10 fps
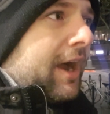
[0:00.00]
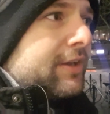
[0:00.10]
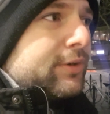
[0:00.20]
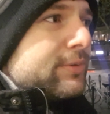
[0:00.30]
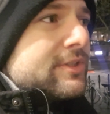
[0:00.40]

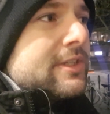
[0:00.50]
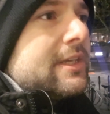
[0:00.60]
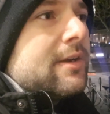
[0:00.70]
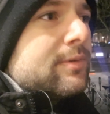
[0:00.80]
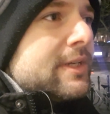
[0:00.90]
I don't
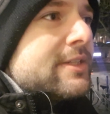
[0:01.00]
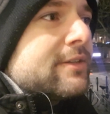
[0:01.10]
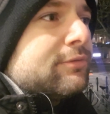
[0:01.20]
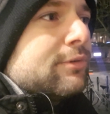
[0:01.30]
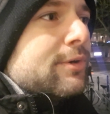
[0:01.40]
see a
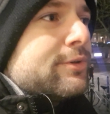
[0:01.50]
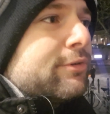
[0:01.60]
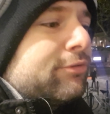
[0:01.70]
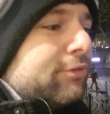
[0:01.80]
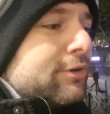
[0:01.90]
reason for you
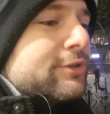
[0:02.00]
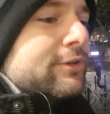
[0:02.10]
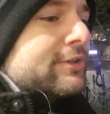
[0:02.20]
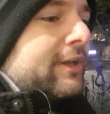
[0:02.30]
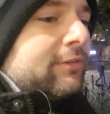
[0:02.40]
to force
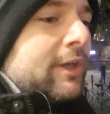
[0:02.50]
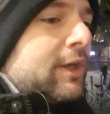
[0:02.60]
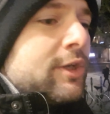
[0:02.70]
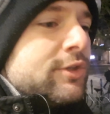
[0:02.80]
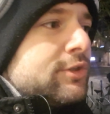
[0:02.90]
yourself
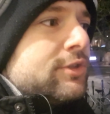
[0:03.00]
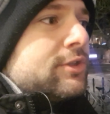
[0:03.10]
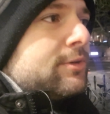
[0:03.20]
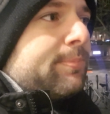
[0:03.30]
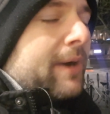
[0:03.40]

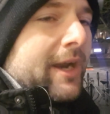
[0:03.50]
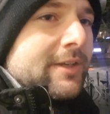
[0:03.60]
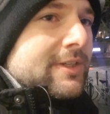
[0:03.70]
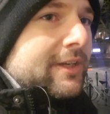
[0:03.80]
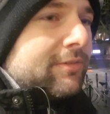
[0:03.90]
to
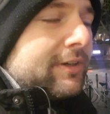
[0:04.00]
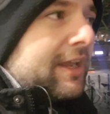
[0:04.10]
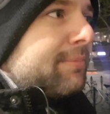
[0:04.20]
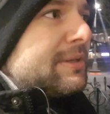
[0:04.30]
practice it every day.